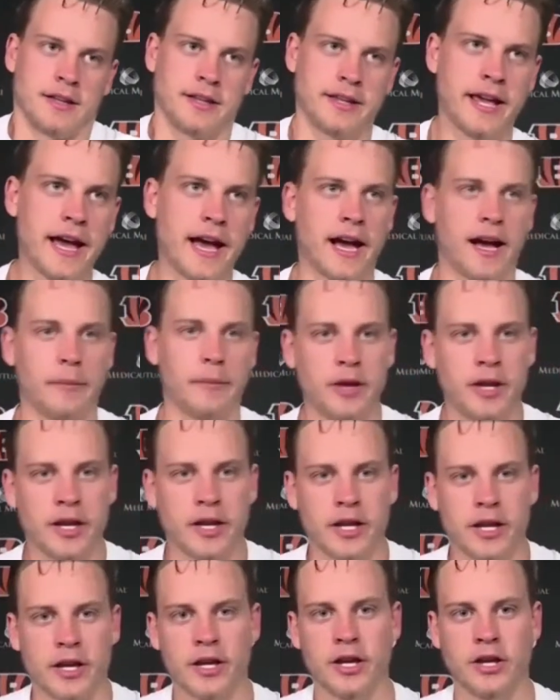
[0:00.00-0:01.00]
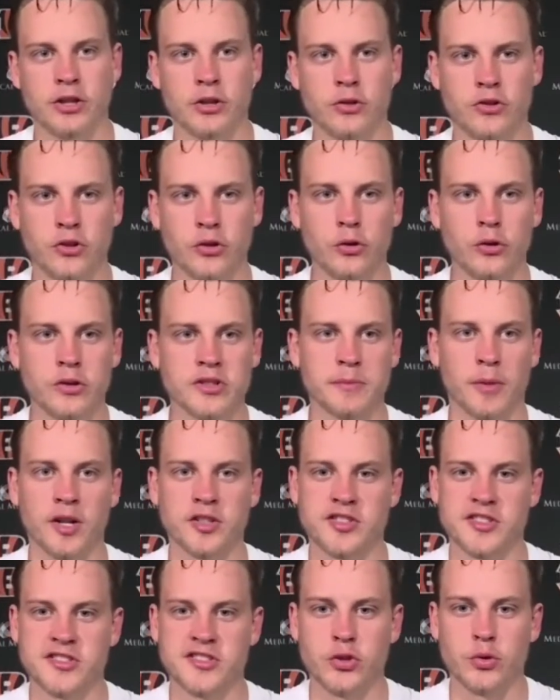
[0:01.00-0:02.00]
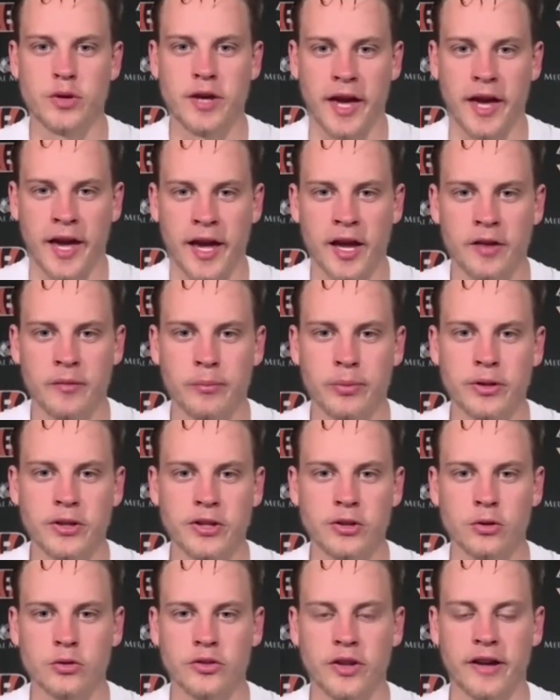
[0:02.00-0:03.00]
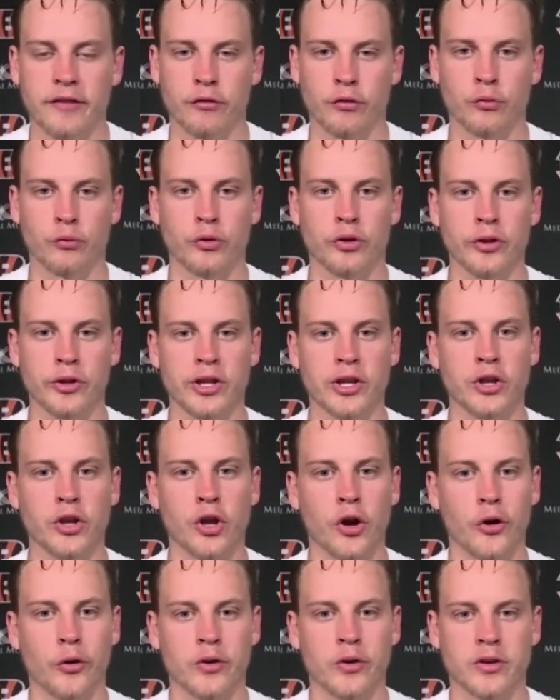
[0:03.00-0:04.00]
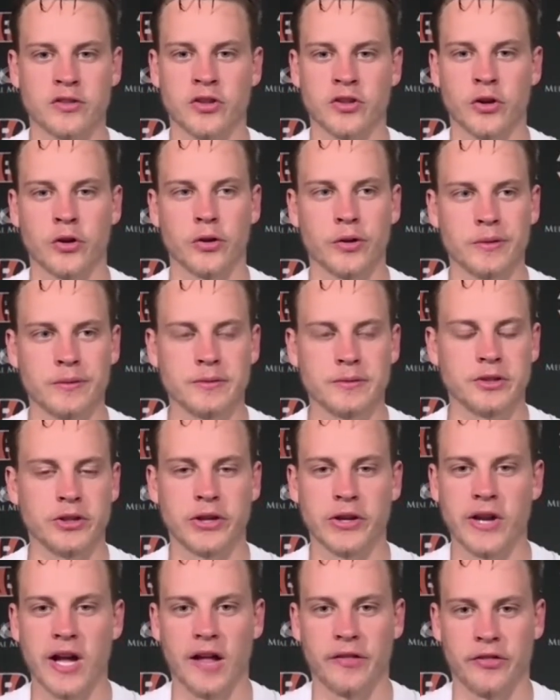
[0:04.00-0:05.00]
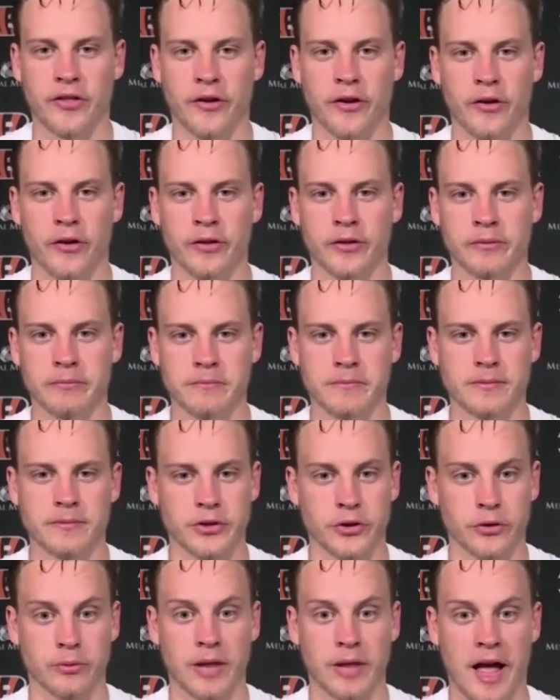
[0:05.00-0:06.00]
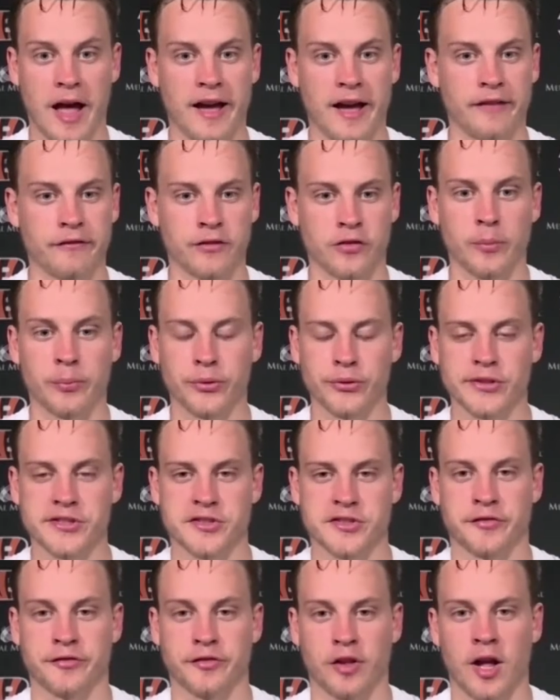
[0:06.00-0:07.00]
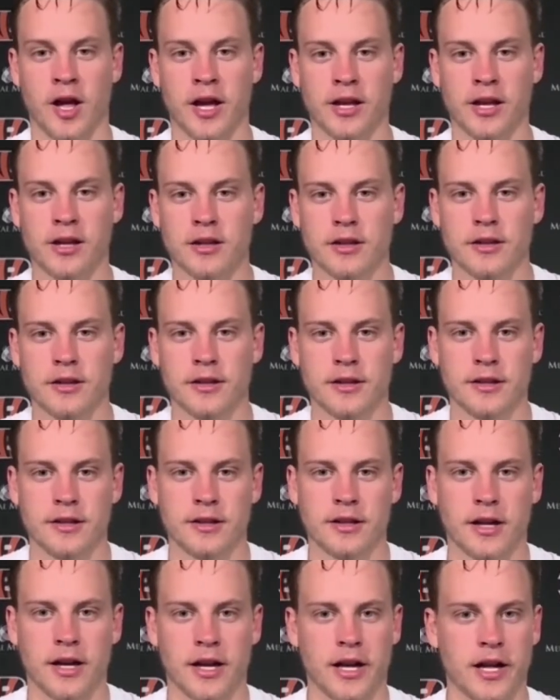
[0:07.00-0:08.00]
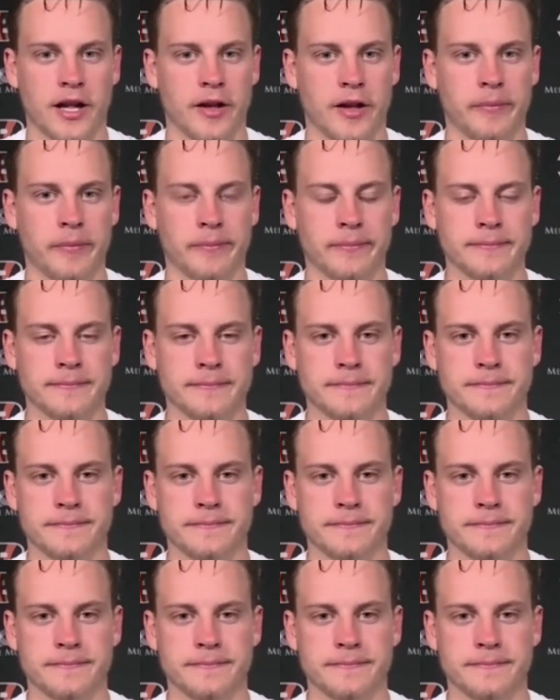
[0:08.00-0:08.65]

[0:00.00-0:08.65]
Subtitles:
Yeah, I mean, you do as much as you can, but you'll never really know until you get out there and you're live and the bullets are flying. So